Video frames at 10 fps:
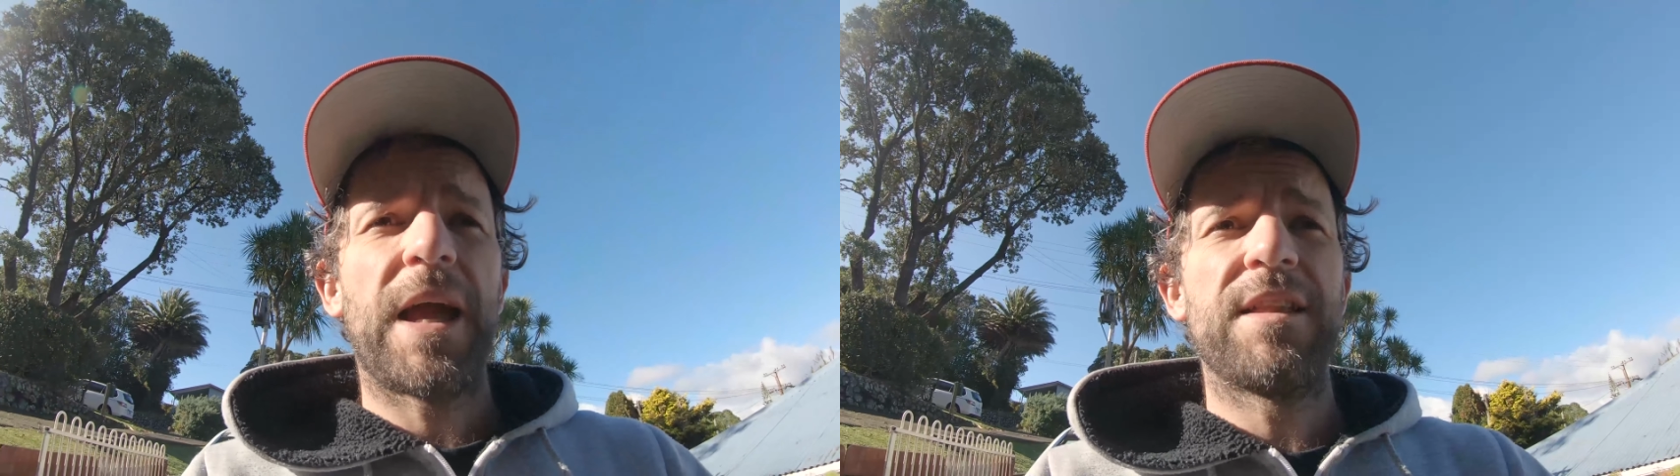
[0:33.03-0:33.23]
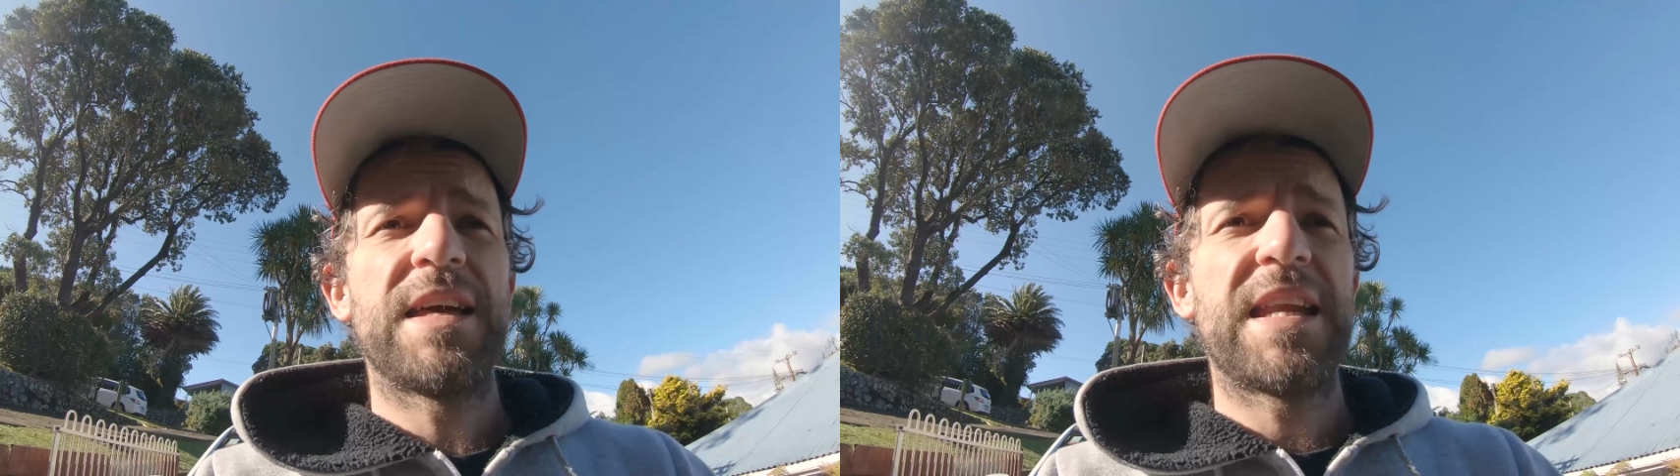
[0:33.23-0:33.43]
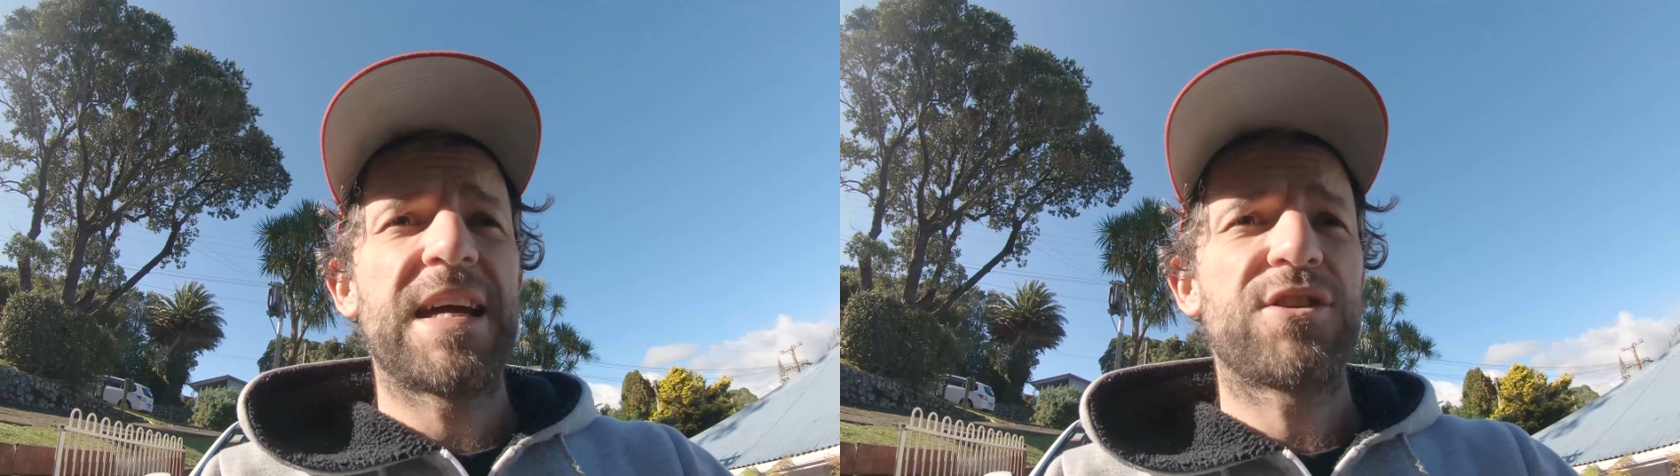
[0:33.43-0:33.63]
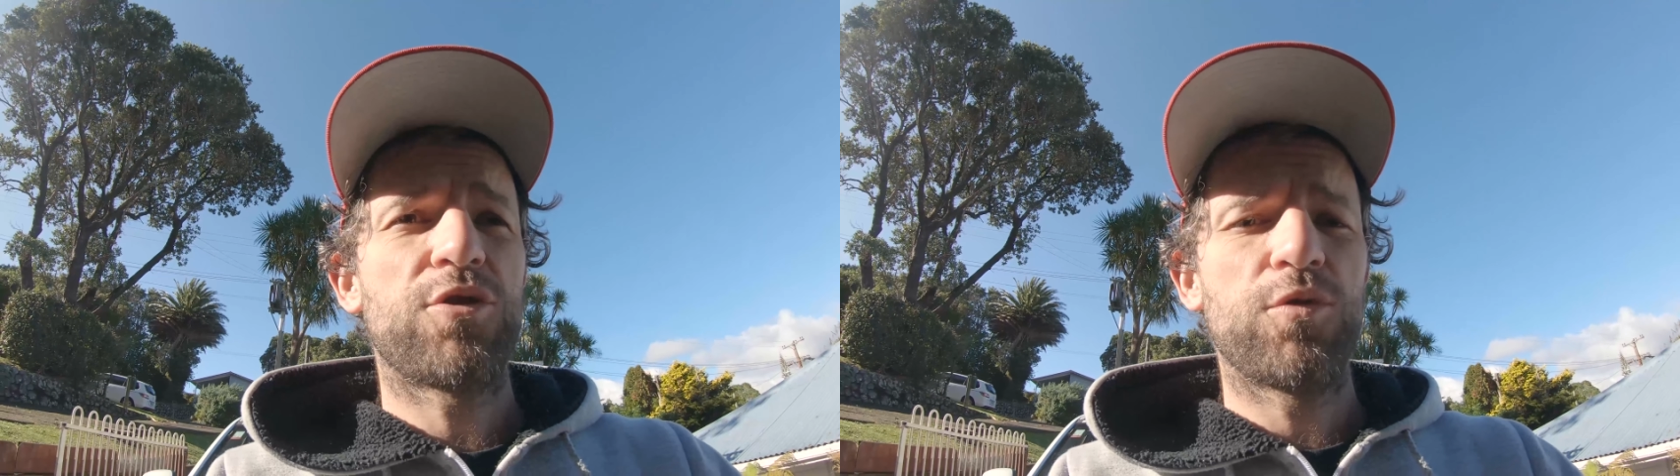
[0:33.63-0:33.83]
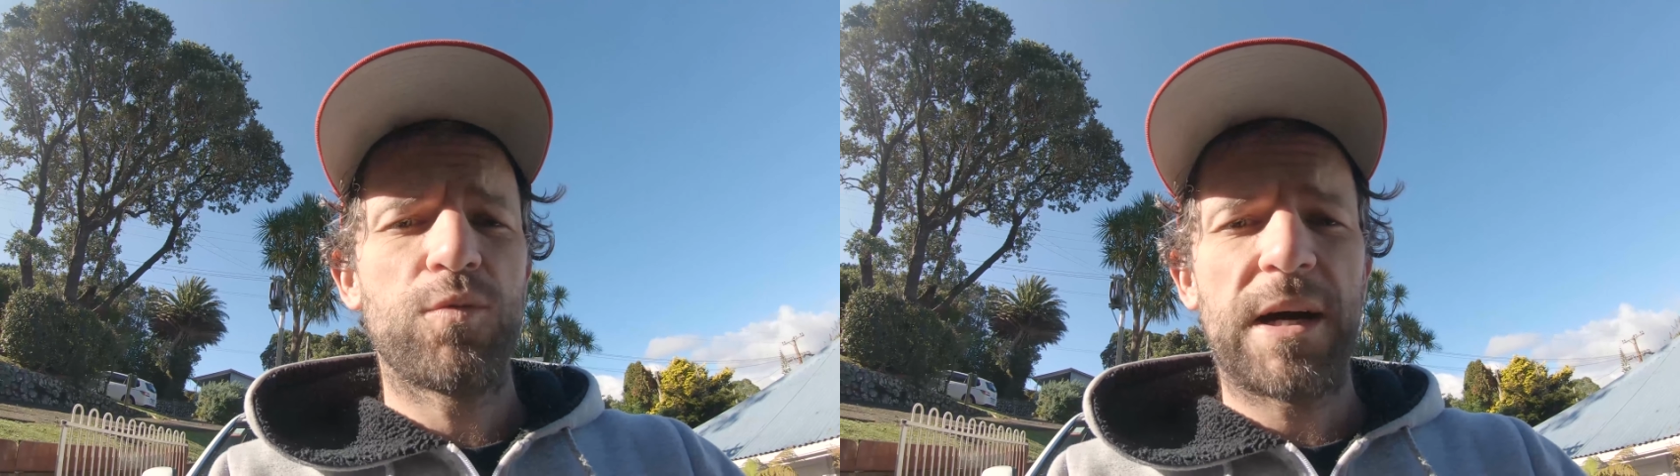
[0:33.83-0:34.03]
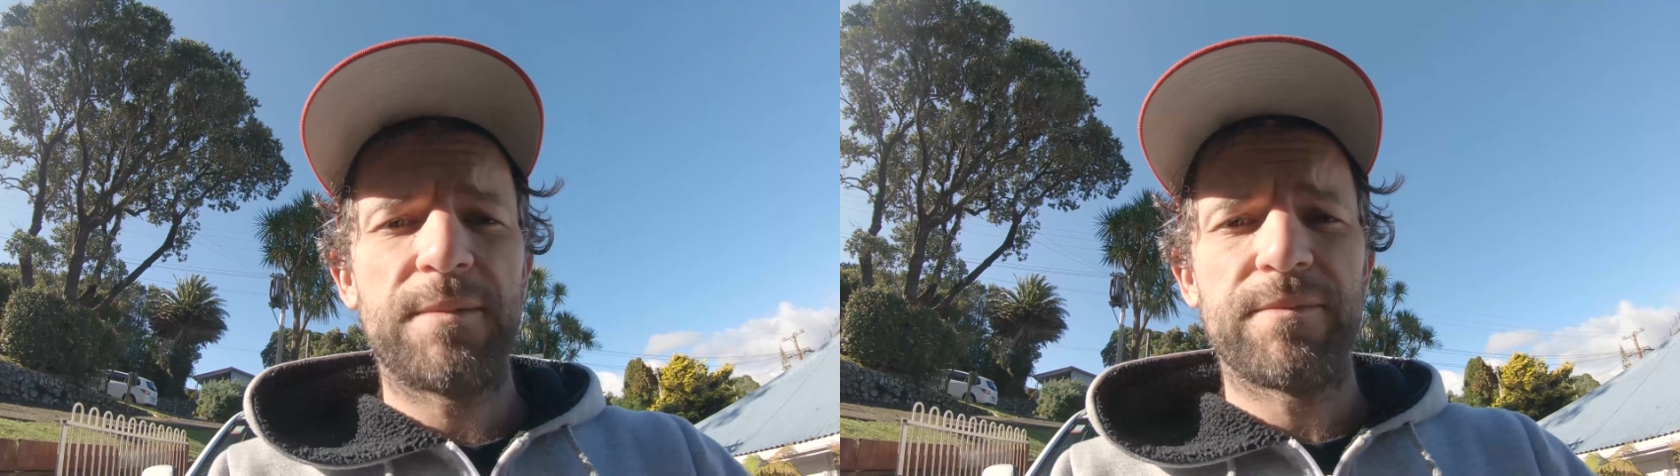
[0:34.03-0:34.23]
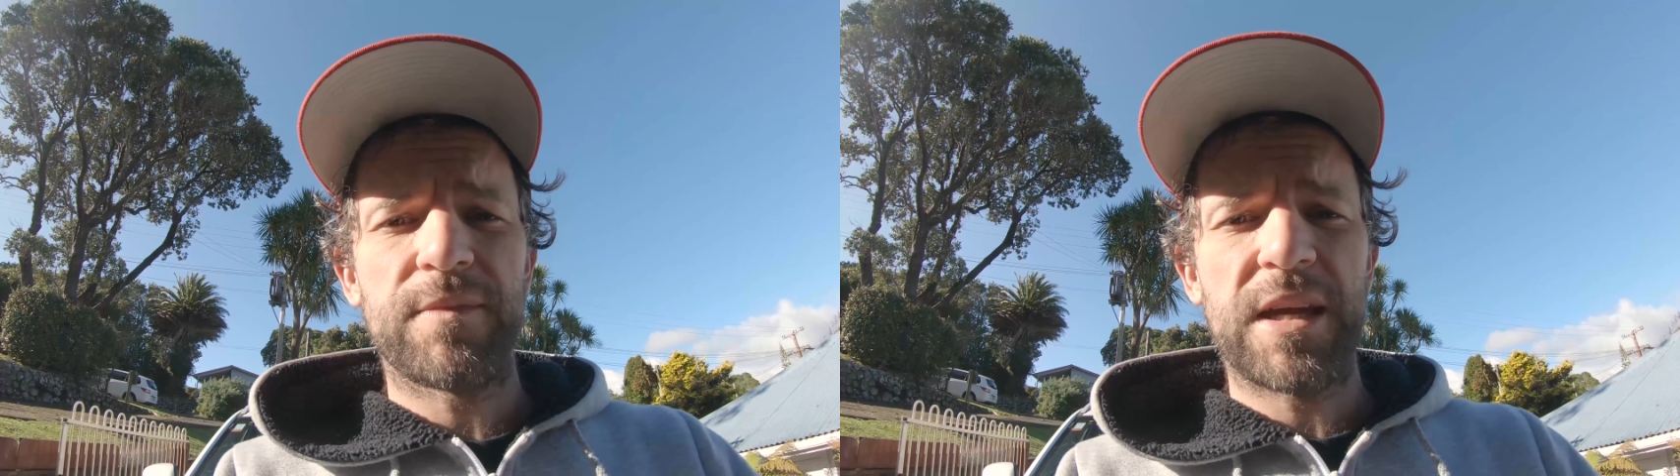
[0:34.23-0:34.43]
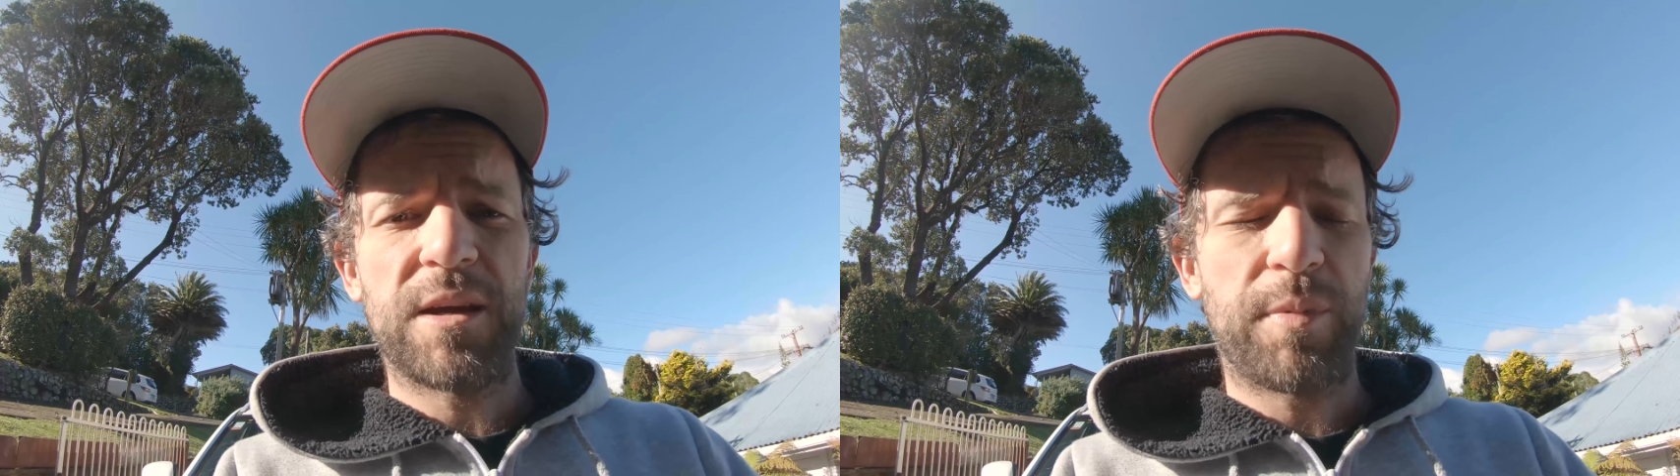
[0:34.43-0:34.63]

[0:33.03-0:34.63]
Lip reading: And then had to yeah,